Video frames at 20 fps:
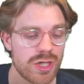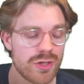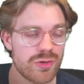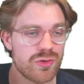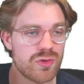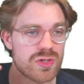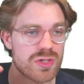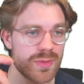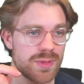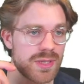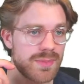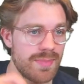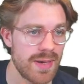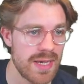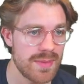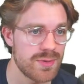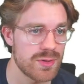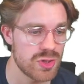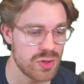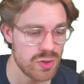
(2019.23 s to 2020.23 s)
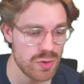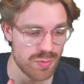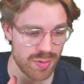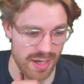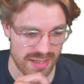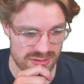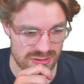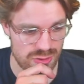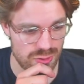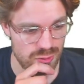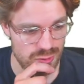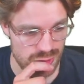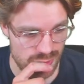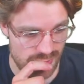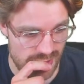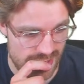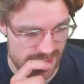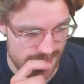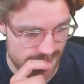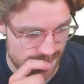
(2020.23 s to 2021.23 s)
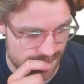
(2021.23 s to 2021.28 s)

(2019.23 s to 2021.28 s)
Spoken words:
through some of the paper 2 practicals, all right?